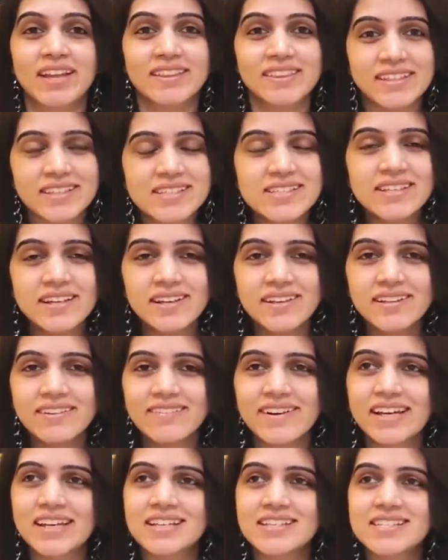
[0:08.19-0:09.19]
This year the
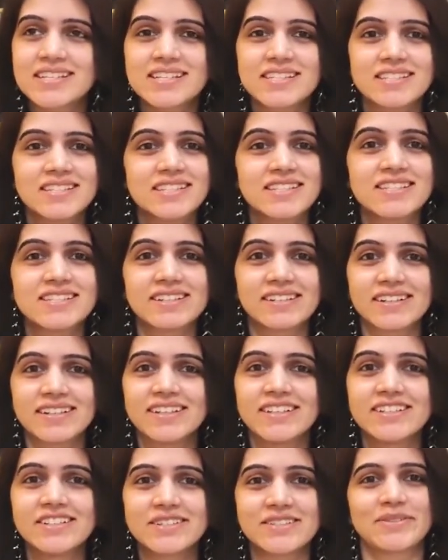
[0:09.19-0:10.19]
wedding season is
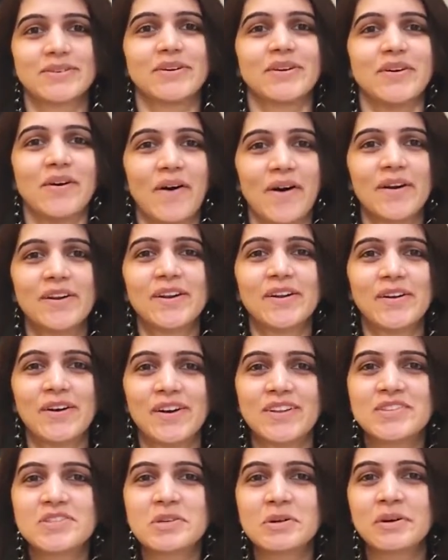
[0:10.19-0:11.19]
really just going on and on,